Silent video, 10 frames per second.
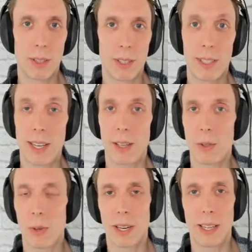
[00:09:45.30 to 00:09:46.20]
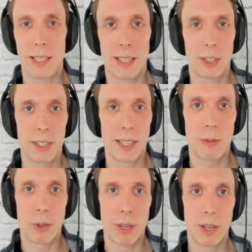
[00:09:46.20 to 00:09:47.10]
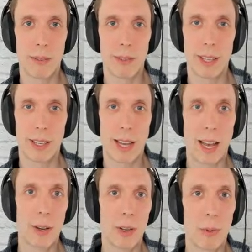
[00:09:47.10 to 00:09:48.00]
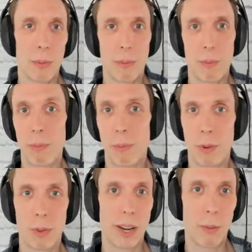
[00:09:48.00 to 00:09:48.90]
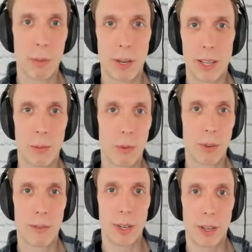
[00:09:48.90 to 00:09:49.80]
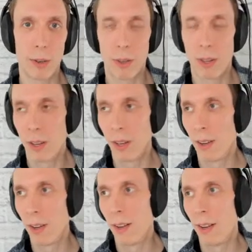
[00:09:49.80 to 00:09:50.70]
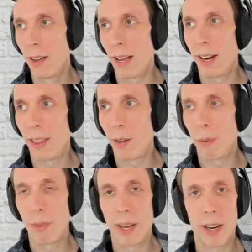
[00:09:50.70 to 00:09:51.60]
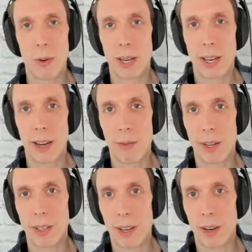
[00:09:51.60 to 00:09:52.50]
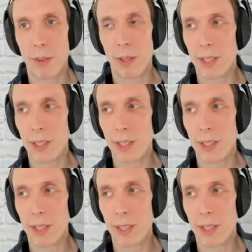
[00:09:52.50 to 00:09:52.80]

sales organizations everywhere. Like, how do you create predictable revenue? And I think from there, we kind of uncovered